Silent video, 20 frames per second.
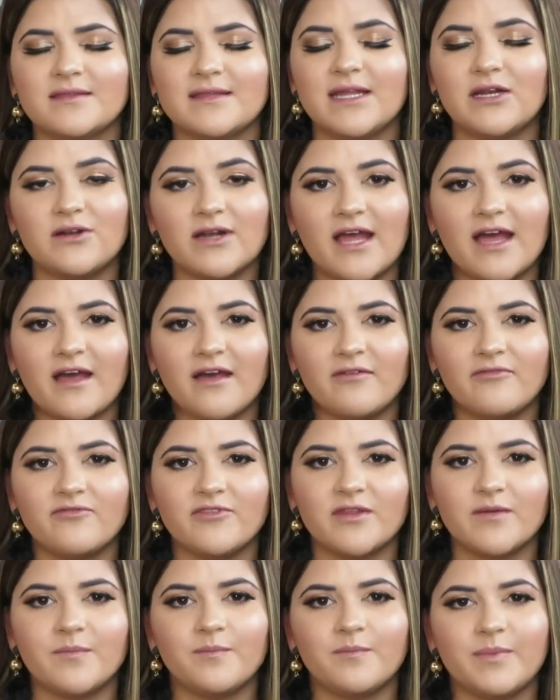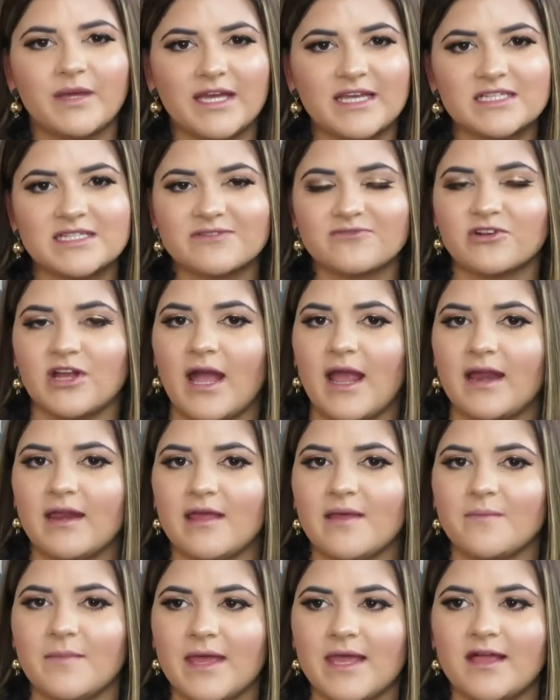They don't have the biggest
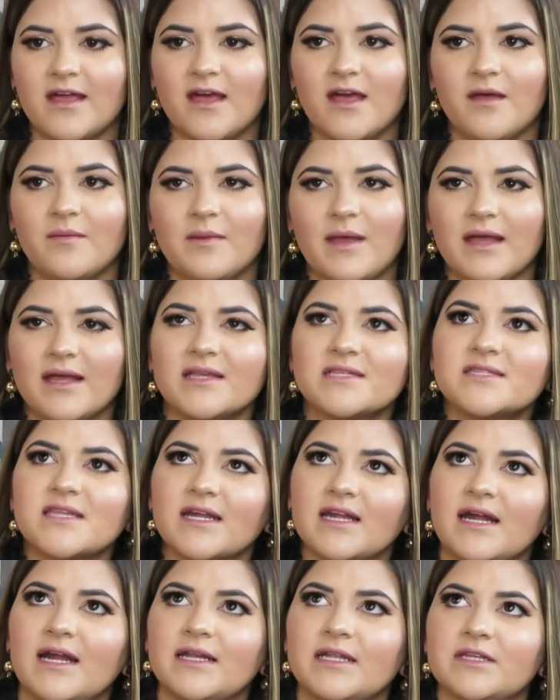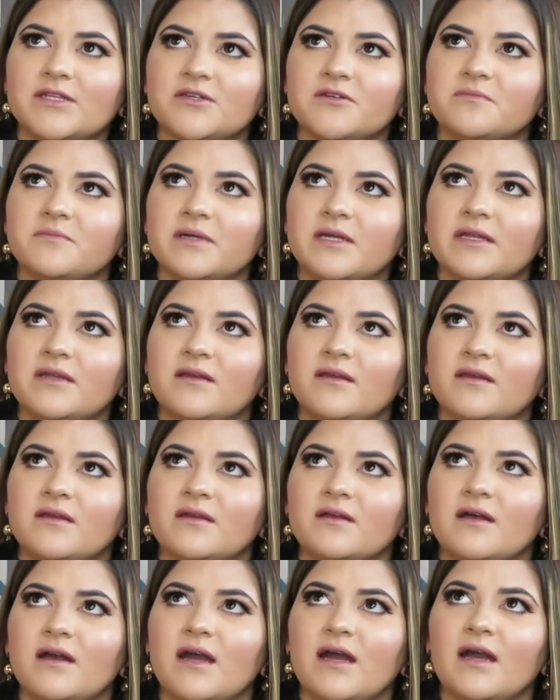variety in makeup. I guess they kind of do, but
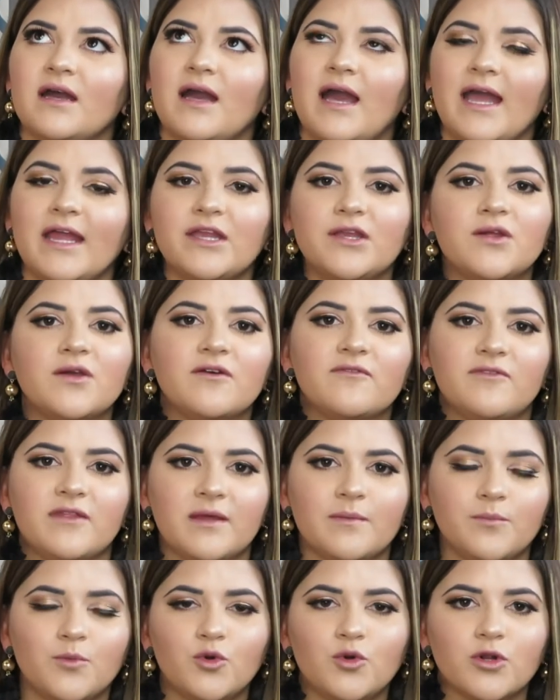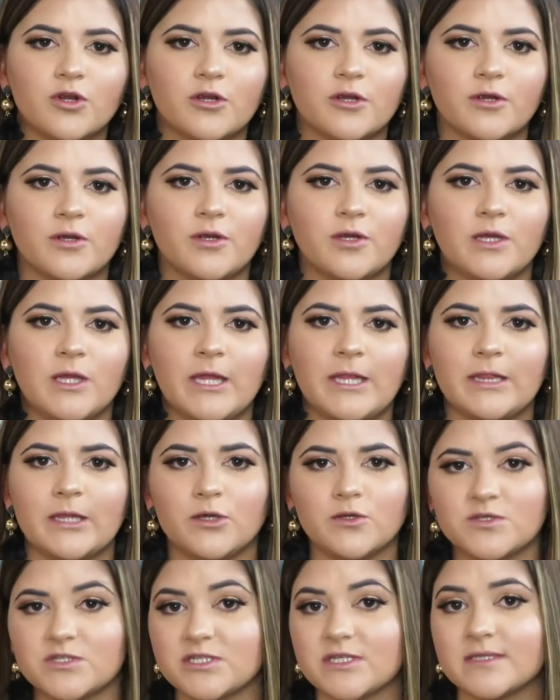I knew of them more in
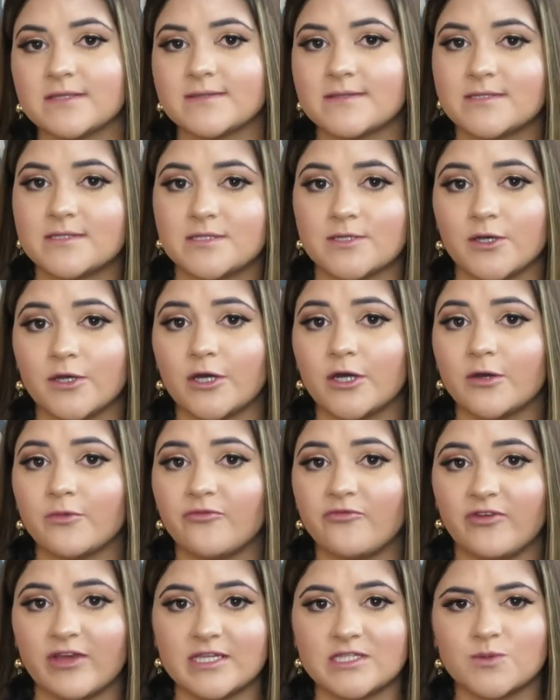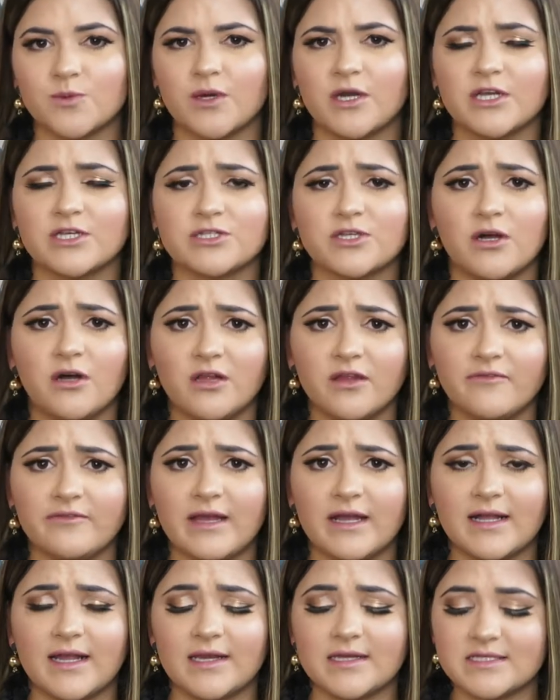lotions, soap, face wash, all of
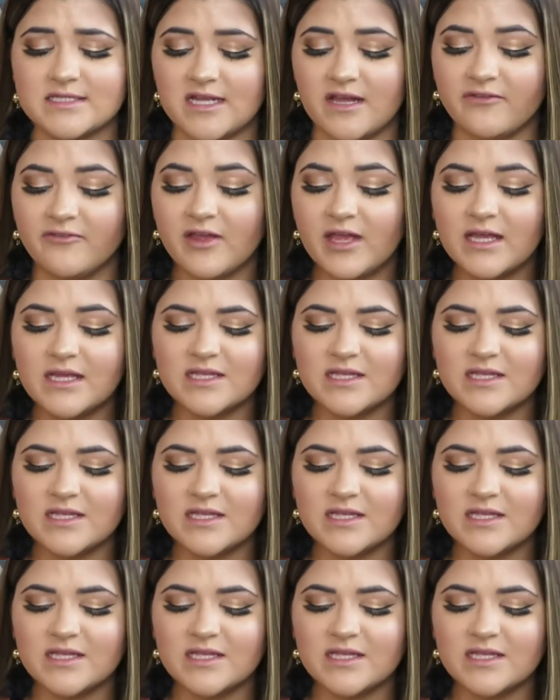that kind of stuff.